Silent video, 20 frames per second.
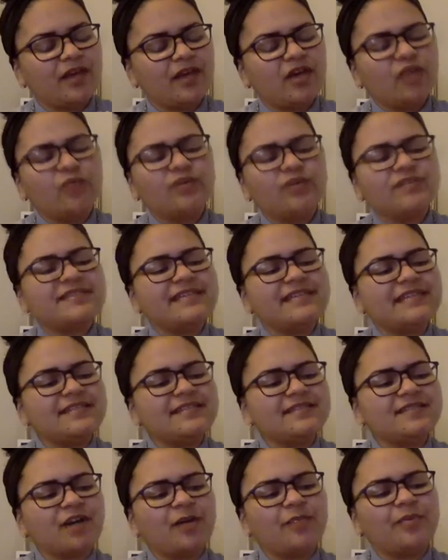Where
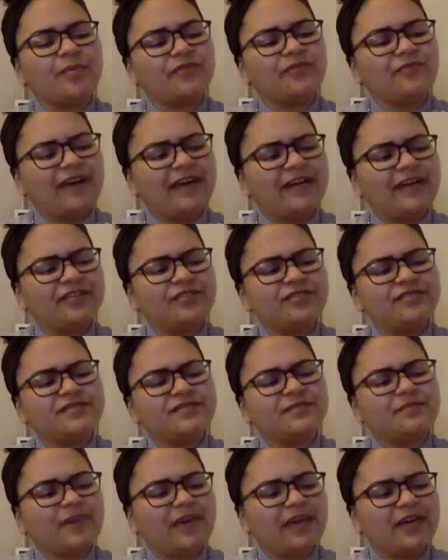teens are providers
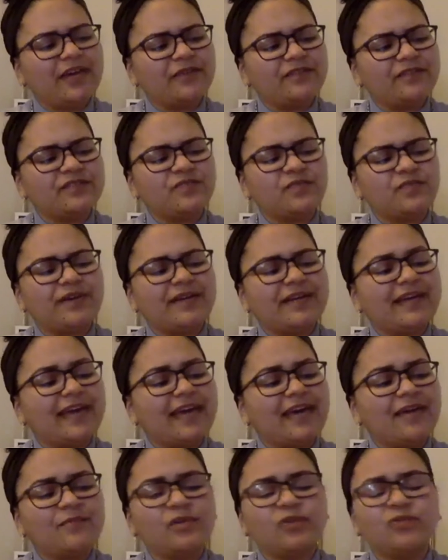and parents wearing
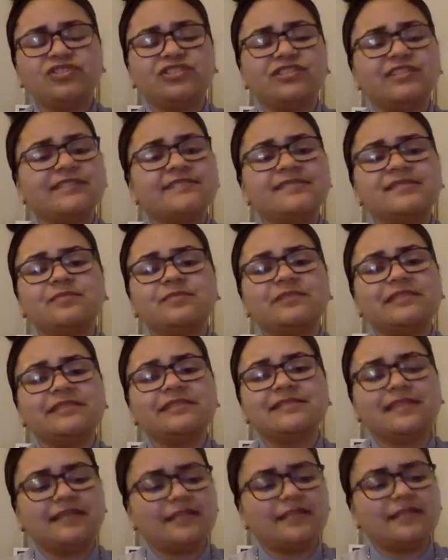camo just to be
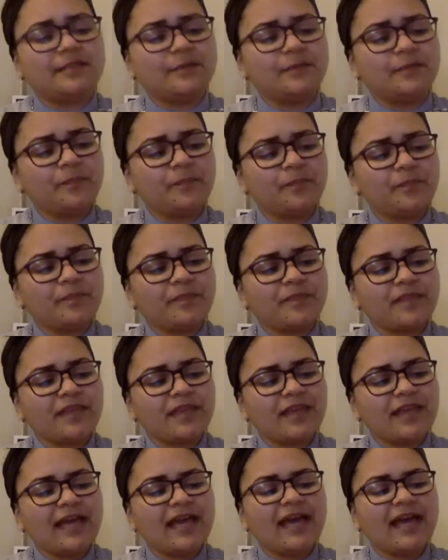seen.
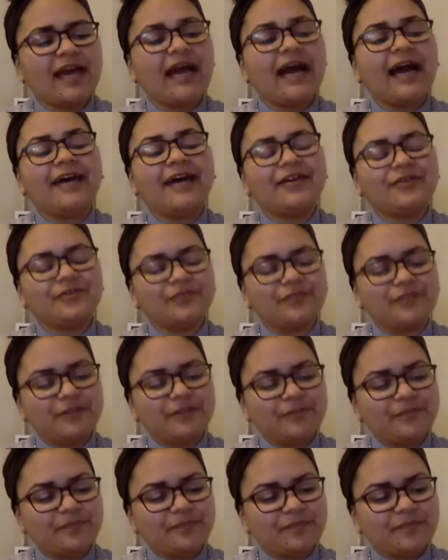Irony.
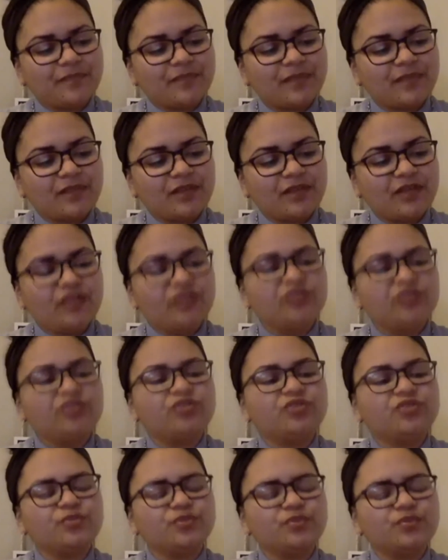The
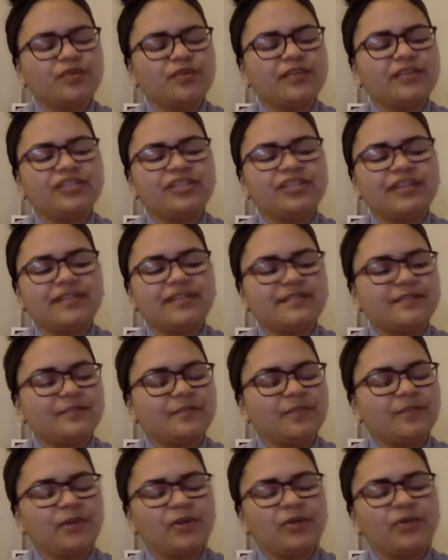true enchanting
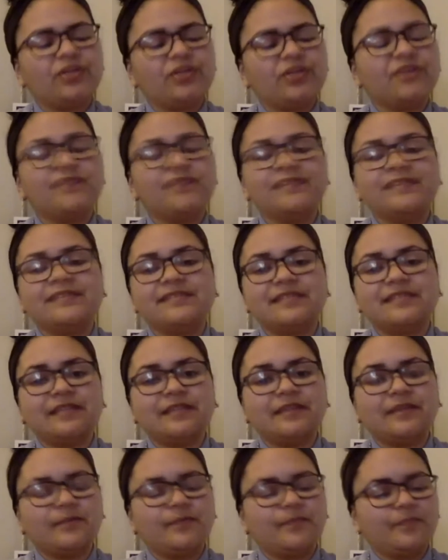pearl of the
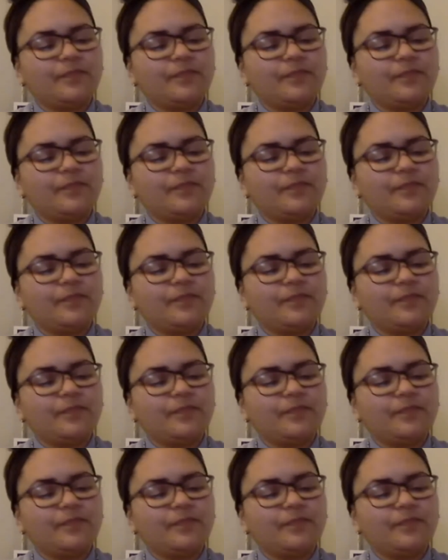sea.